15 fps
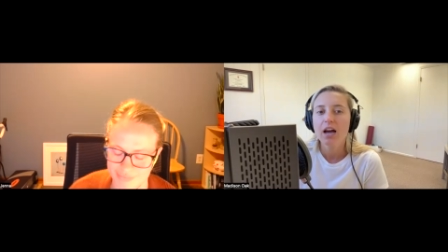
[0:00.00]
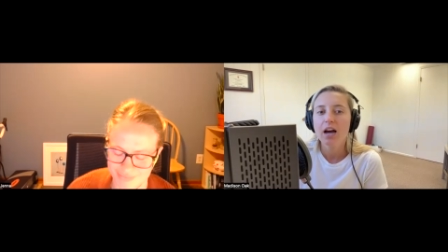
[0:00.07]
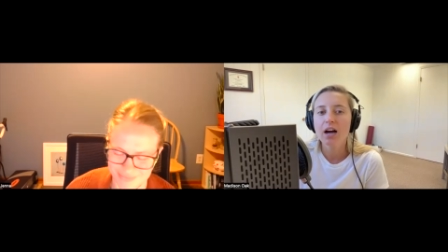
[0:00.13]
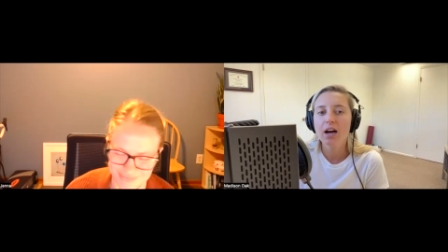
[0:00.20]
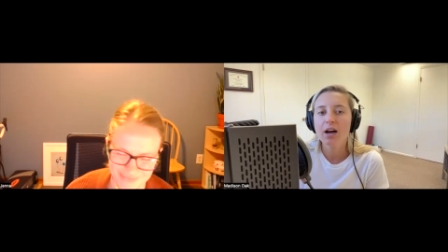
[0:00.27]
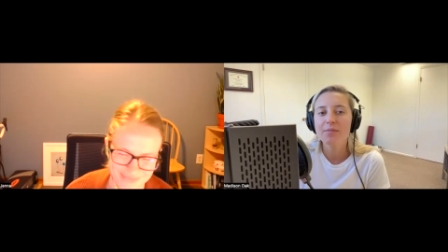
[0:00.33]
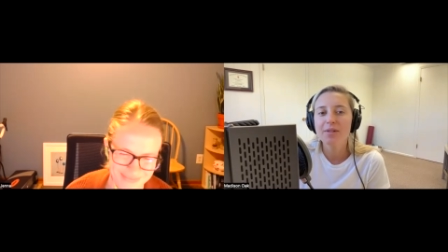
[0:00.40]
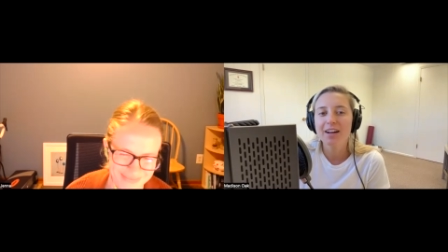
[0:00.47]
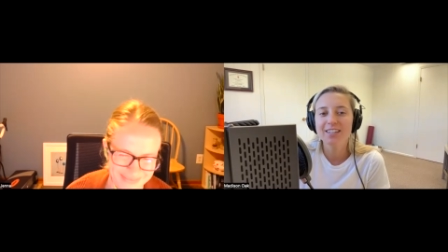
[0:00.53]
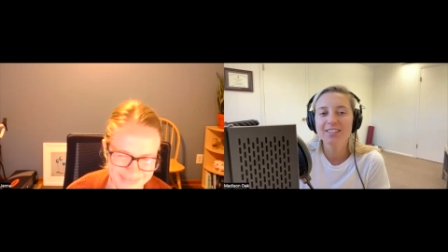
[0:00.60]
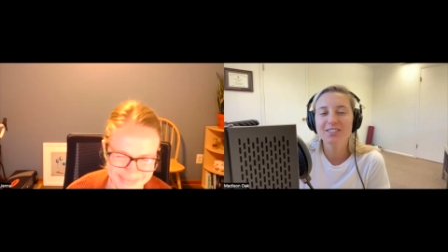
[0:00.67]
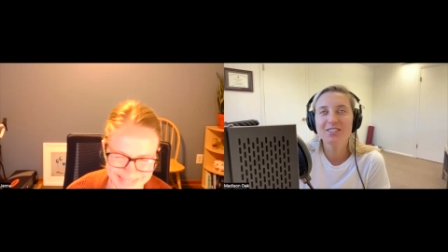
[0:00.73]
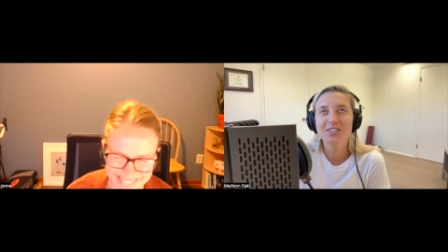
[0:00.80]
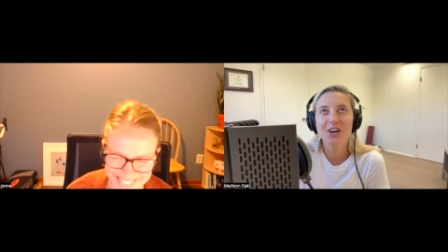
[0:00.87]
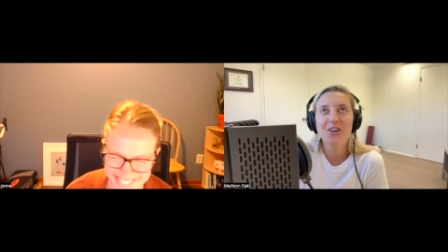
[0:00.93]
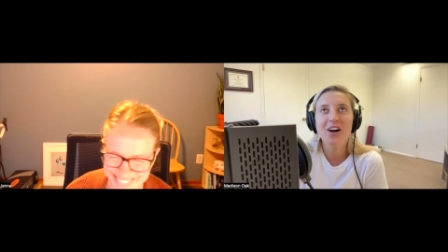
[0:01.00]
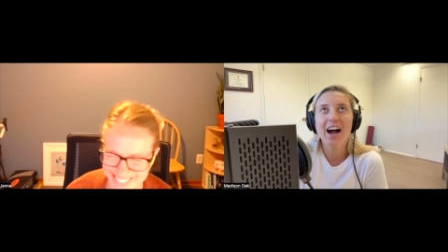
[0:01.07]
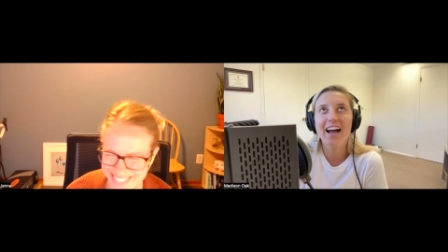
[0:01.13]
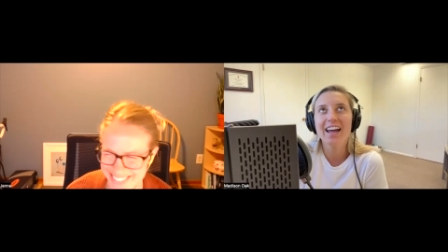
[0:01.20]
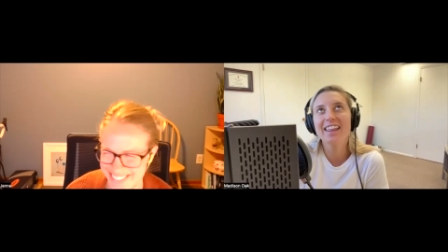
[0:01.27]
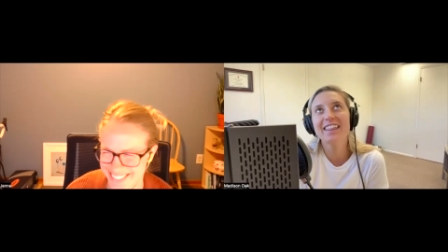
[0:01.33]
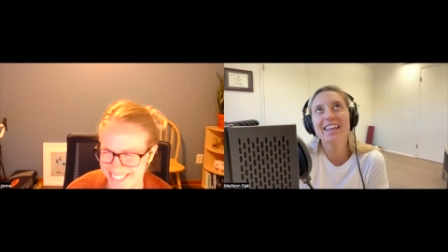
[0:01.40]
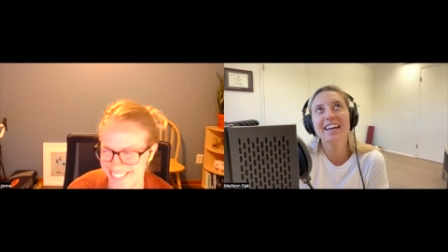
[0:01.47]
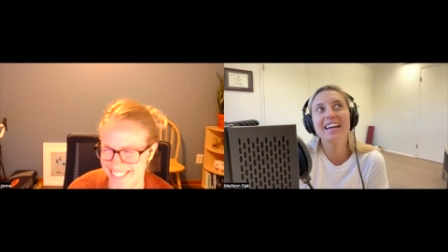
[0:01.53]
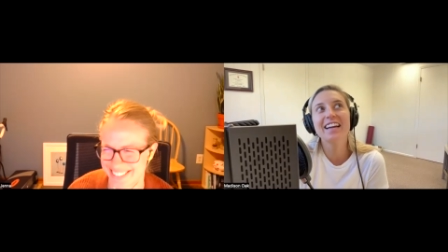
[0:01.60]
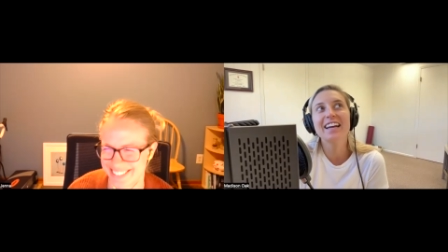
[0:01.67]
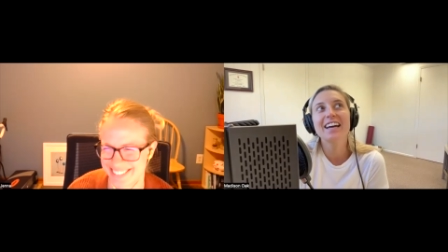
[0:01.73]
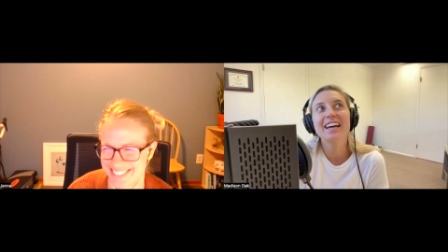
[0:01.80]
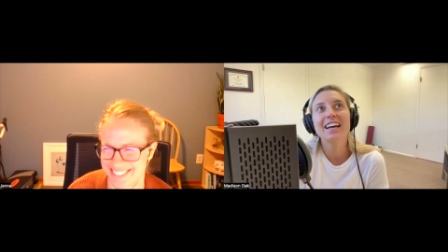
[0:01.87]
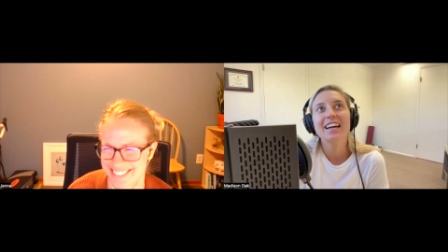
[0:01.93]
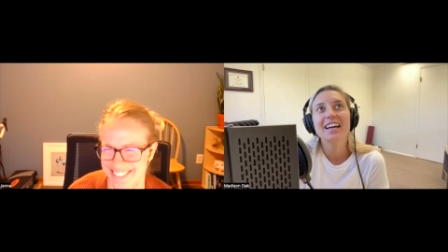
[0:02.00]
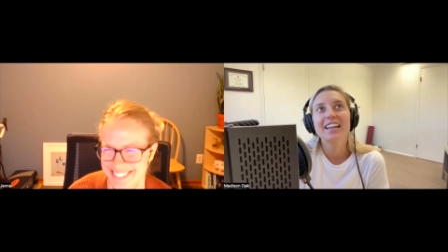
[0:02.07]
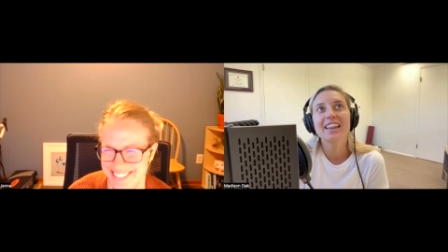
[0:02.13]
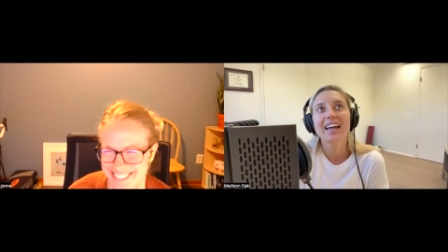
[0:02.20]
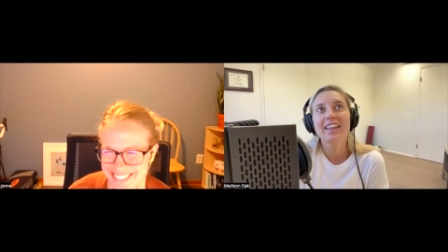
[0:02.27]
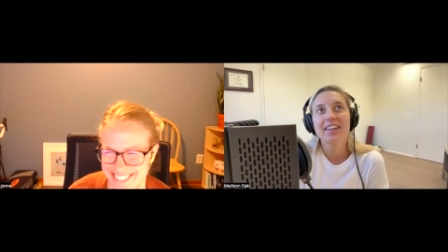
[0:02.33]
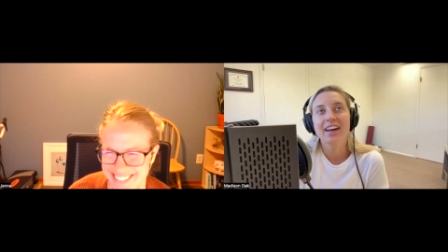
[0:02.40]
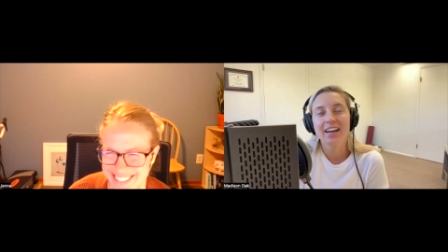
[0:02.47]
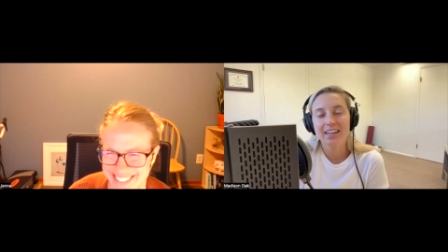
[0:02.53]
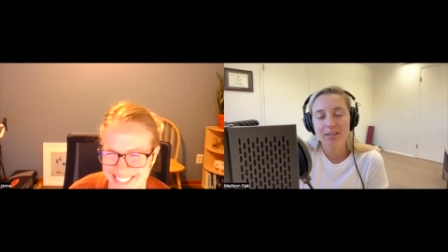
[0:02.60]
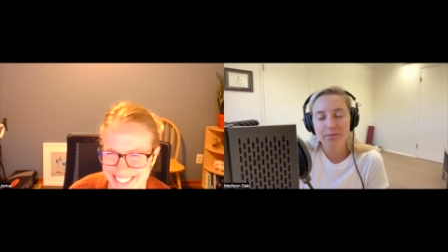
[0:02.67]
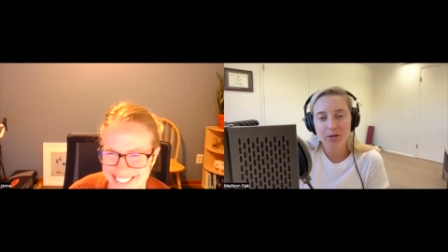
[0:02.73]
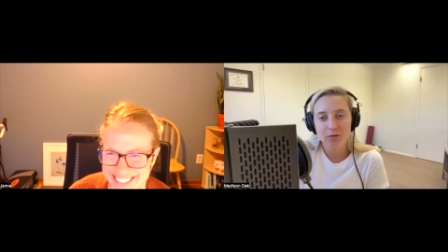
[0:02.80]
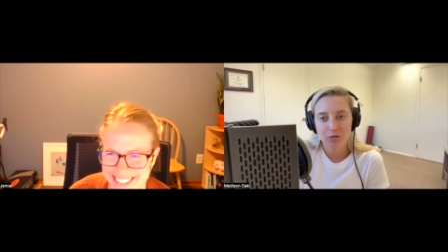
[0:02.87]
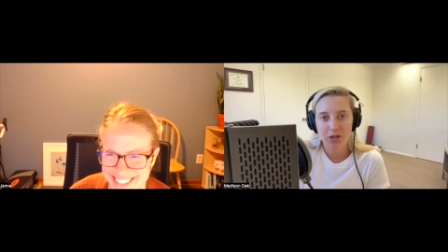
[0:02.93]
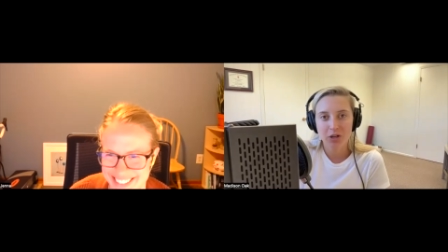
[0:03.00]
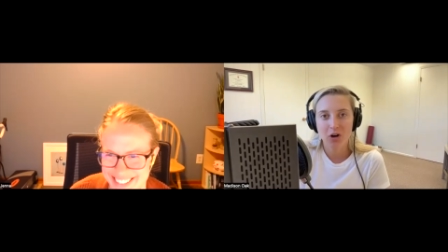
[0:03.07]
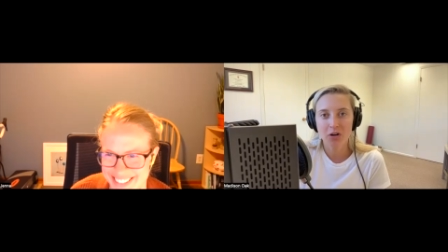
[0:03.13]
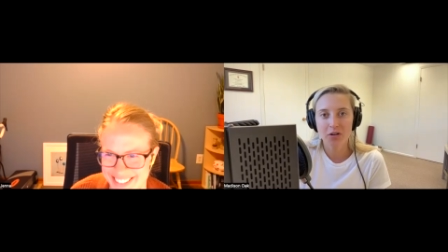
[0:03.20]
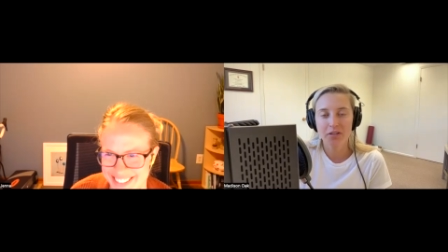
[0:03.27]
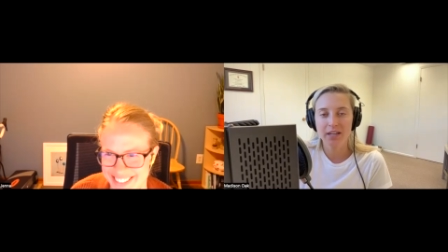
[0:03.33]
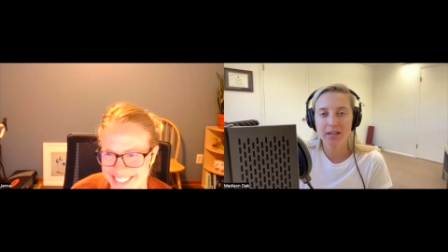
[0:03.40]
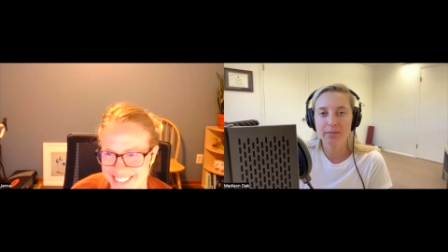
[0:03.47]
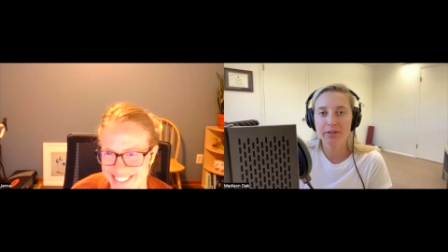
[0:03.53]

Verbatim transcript: Um, and so I think that that can be a really hard thing,